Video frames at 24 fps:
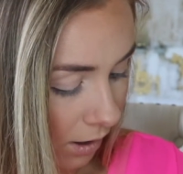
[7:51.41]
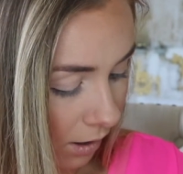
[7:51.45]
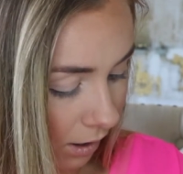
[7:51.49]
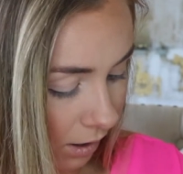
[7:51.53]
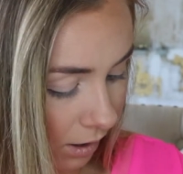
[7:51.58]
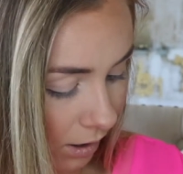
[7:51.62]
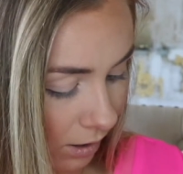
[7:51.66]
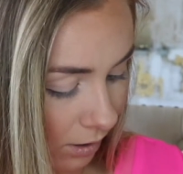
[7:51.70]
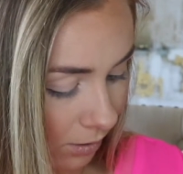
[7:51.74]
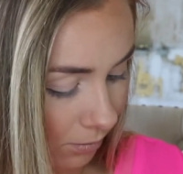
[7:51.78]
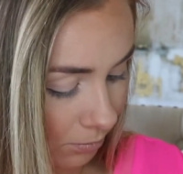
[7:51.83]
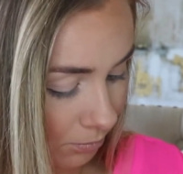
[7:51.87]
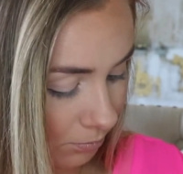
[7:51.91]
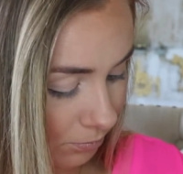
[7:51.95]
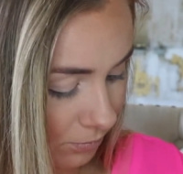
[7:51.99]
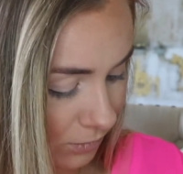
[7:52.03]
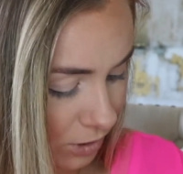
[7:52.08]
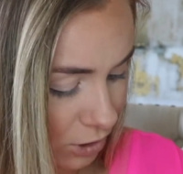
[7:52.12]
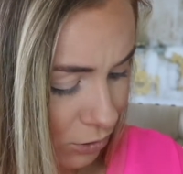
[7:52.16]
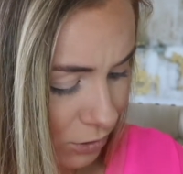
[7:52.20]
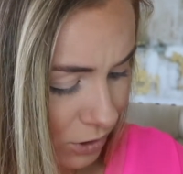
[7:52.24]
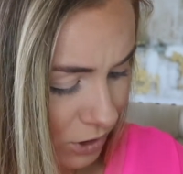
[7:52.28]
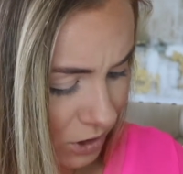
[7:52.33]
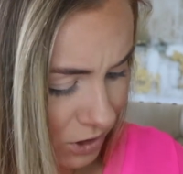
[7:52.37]

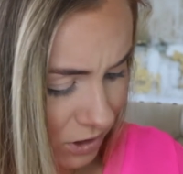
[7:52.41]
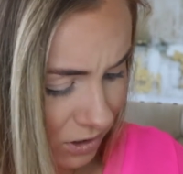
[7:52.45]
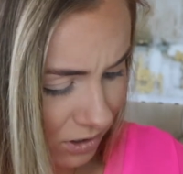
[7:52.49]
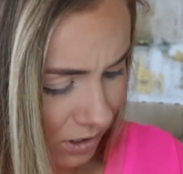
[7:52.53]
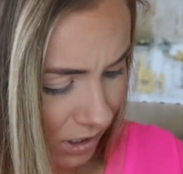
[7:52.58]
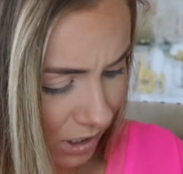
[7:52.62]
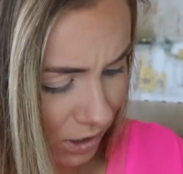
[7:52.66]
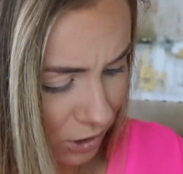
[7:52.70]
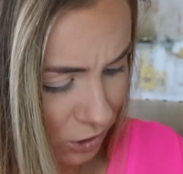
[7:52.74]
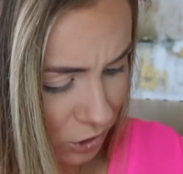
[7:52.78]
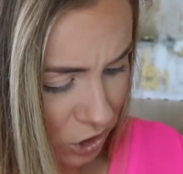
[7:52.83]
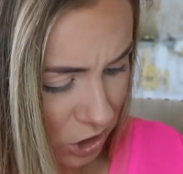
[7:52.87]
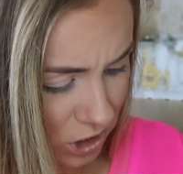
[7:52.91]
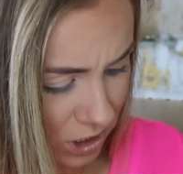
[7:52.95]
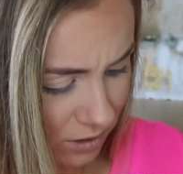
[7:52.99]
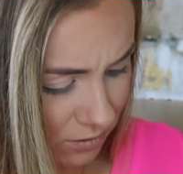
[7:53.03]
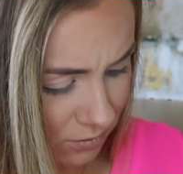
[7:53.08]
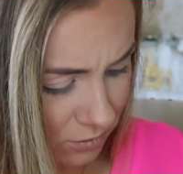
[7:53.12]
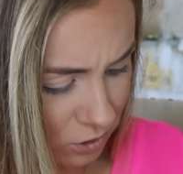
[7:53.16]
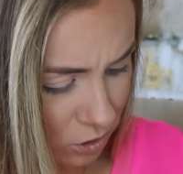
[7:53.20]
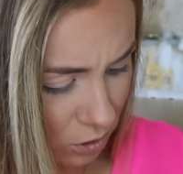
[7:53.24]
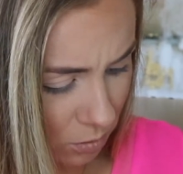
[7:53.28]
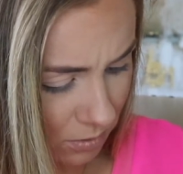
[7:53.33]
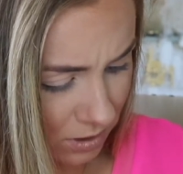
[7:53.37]
You just can achieve
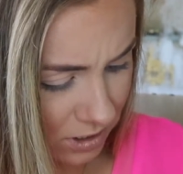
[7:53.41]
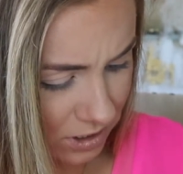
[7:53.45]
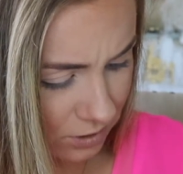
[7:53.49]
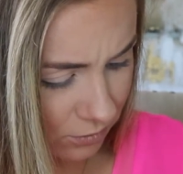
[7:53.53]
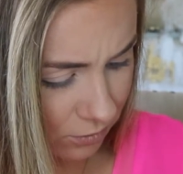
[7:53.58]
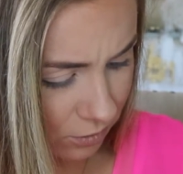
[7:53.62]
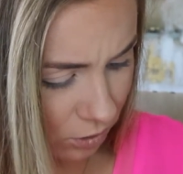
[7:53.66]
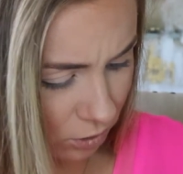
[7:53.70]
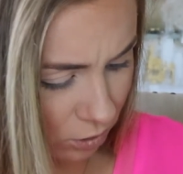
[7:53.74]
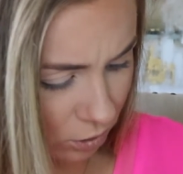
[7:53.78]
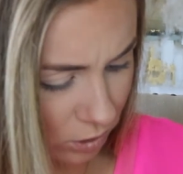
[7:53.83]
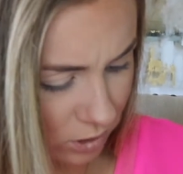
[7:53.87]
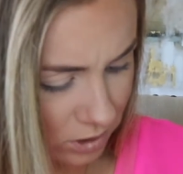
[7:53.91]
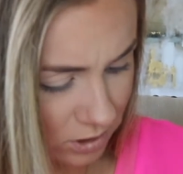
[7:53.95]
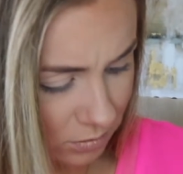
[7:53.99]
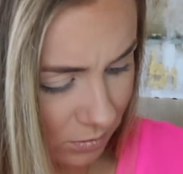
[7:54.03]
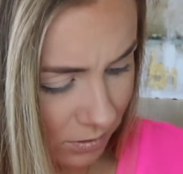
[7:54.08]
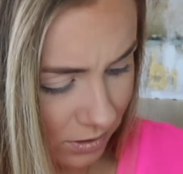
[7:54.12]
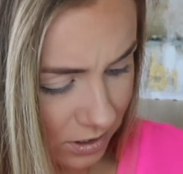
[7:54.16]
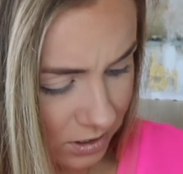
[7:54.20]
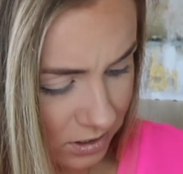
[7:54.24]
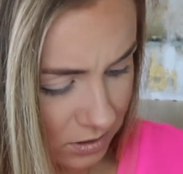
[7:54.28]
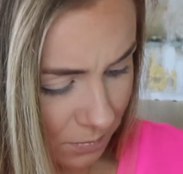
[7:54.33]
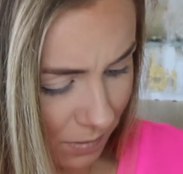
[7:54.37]
so many different looks
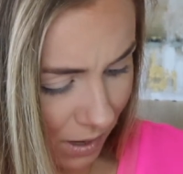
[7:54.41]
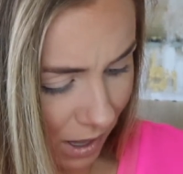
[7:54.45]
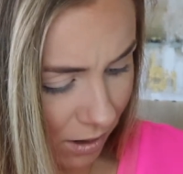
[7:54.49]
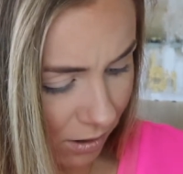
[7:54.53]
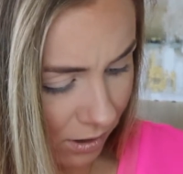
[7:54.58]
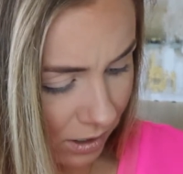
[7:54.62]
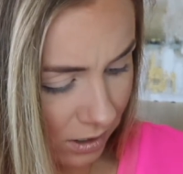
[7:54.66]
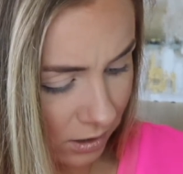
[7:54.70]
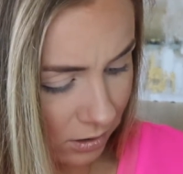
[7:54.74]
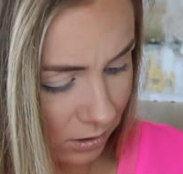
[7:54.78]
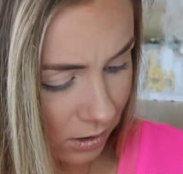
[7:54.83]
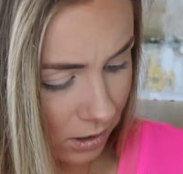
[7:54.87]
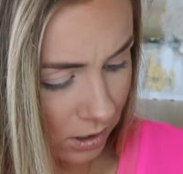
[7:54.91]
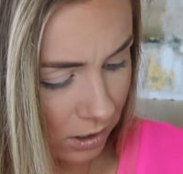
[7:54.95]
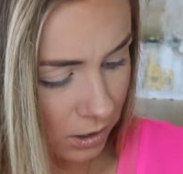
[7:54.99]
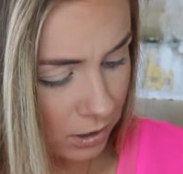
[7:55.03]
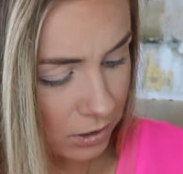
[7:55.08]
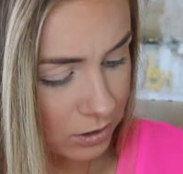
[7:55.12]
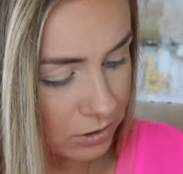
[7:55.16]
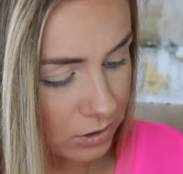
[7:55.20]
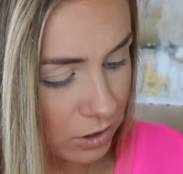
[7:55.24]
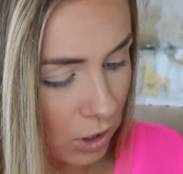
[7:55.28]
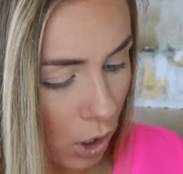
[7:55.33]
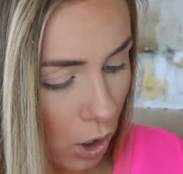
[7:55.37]
with this palette.
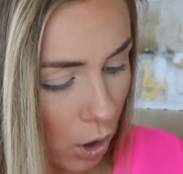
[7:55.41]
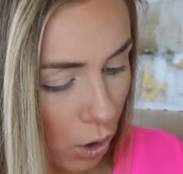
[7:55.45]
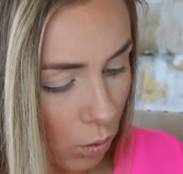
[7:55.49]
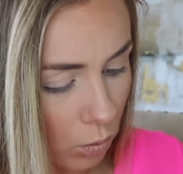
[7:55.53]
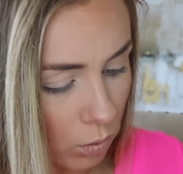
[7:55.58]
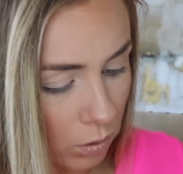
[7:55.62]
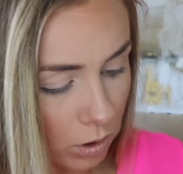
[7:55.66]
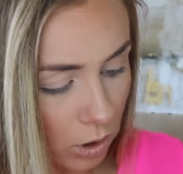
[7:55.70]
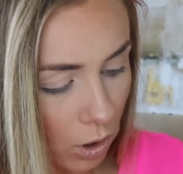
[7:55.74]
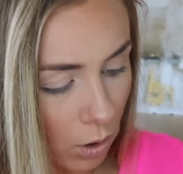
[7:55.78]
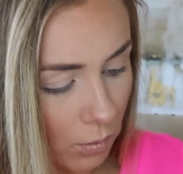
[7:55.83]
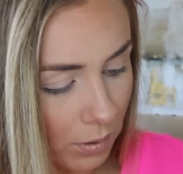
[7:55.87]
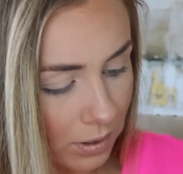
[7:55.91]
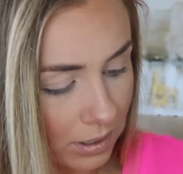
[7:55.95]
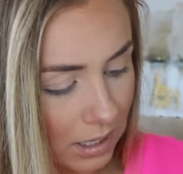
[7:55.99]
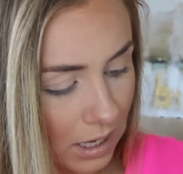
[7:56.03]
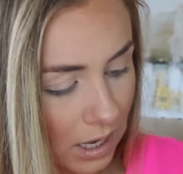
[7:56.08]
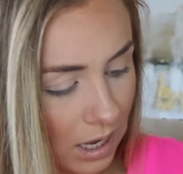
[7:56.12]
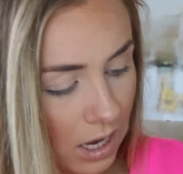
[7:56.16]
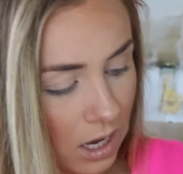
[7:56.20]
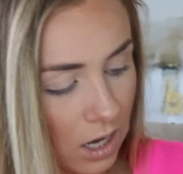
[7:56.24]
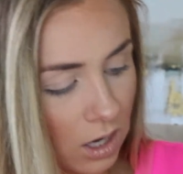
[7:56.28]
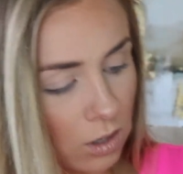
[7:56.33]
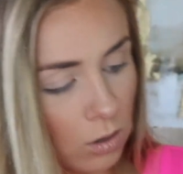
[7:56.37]
So going
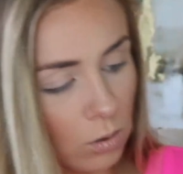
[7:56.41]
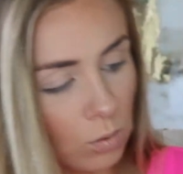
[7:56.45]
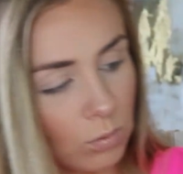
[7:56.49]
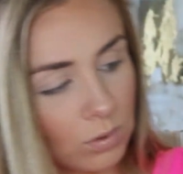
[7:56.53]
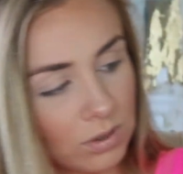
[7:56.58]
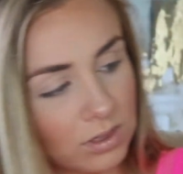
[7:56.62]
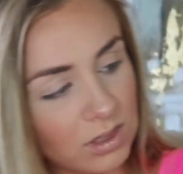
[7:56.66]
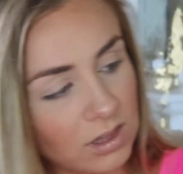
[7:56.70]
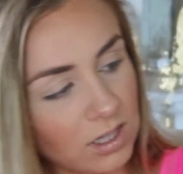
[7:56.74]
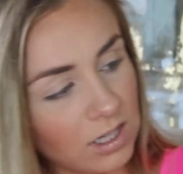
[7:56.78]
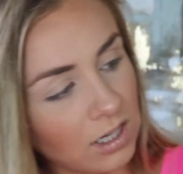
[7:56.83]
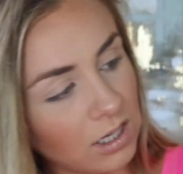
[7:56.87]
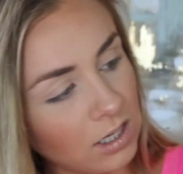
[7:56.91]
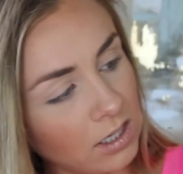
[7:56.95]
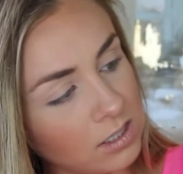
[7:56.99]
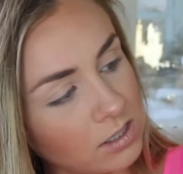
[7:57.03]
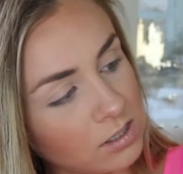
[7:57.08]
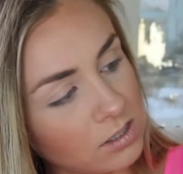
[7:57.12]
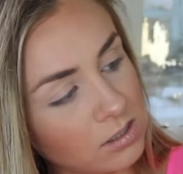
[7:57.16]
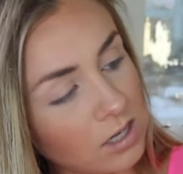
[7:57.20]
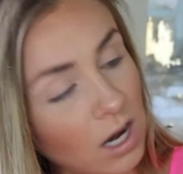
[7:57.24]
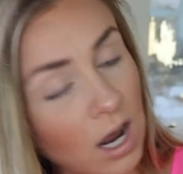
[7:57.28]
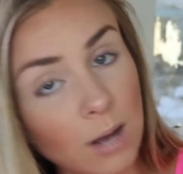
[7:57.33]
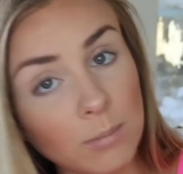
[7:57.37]
in with
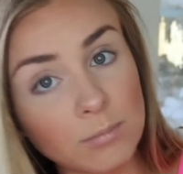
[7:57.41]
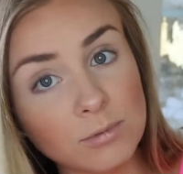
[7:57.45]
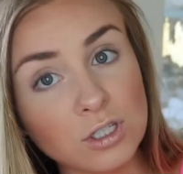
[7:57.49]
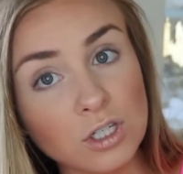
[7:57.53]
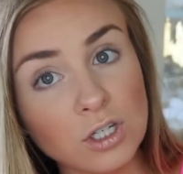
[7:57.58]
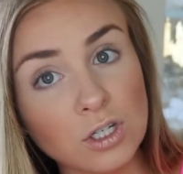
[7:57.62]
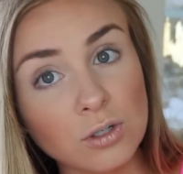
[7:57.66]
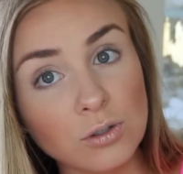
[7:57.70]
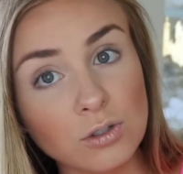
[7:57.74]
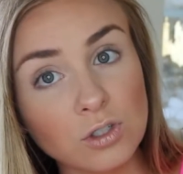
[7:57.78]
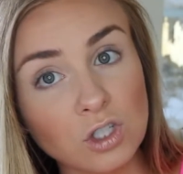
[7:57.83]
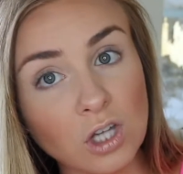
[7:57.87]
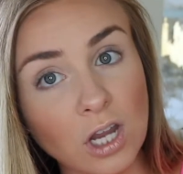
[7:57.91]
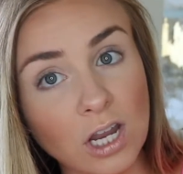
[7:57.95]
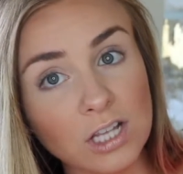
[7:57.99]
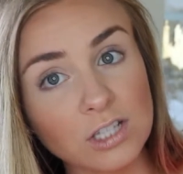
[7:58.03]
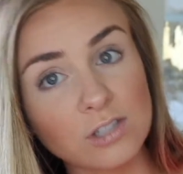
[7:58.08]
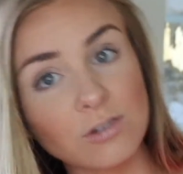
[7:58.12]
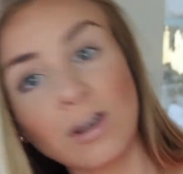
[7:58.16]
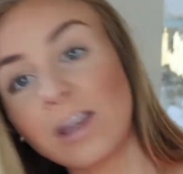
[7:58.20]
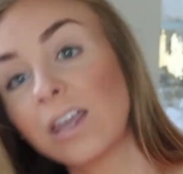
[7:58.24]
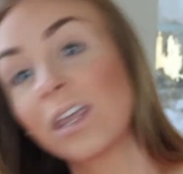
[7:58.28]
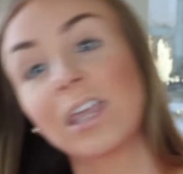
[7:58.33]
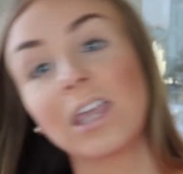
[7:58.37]
these top two
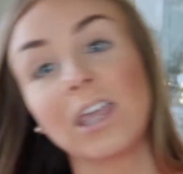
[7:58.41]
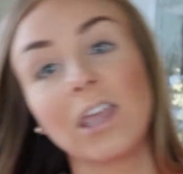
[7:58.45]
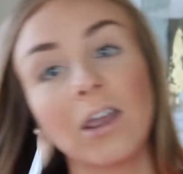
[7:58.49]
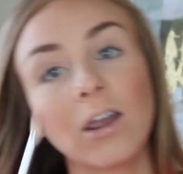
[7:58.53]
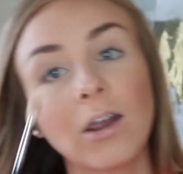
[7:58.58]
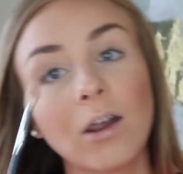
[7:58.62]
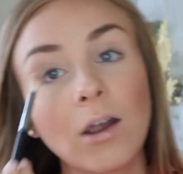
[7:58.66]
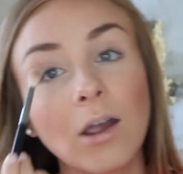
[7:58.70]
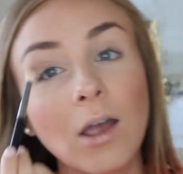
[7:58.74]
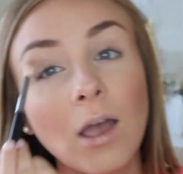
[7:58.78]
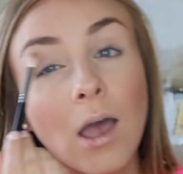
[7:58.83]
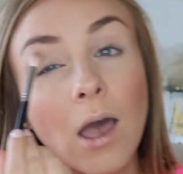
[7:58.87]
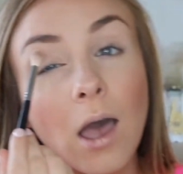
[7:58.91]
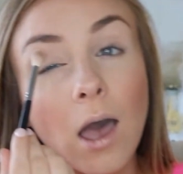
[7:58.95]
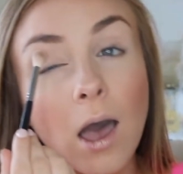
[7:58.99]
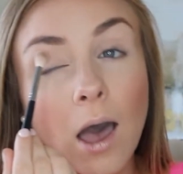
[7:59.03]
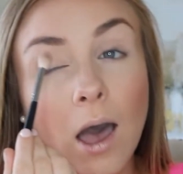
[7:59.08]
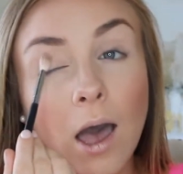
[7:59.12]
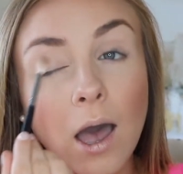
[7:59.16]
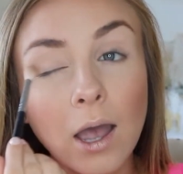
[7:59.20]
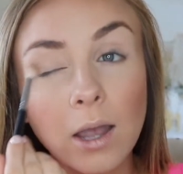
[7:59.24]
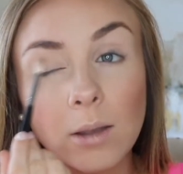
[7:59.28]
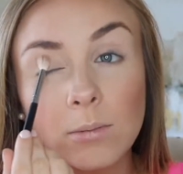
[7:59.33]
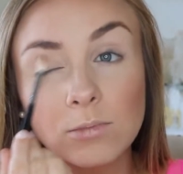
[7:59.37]
shades right here,
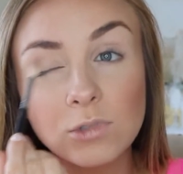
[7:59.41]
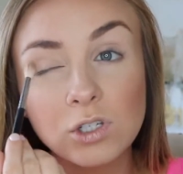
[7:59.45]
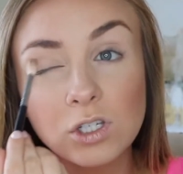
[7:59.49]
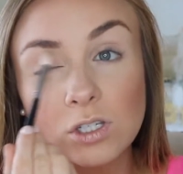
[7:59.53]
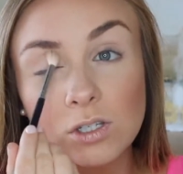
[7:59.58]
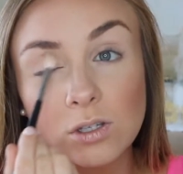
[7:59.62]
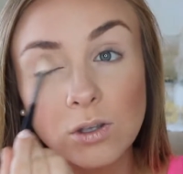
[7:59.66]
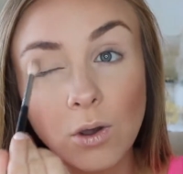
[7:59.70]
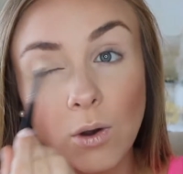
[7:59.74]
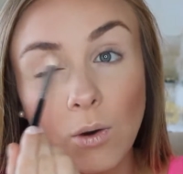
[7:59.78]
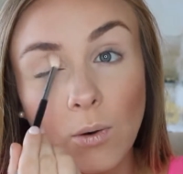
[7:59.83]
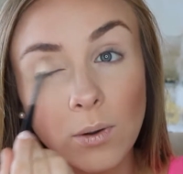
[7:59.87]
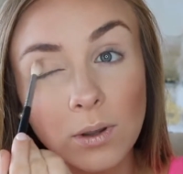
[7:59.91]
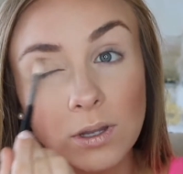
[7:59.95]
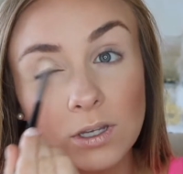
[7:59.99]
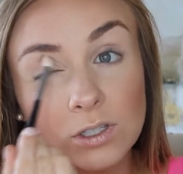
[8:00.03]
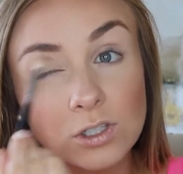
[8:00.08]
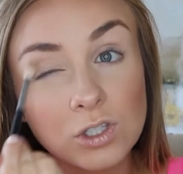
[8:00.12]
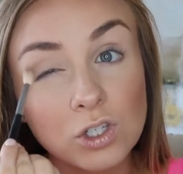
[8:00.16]
I'm just going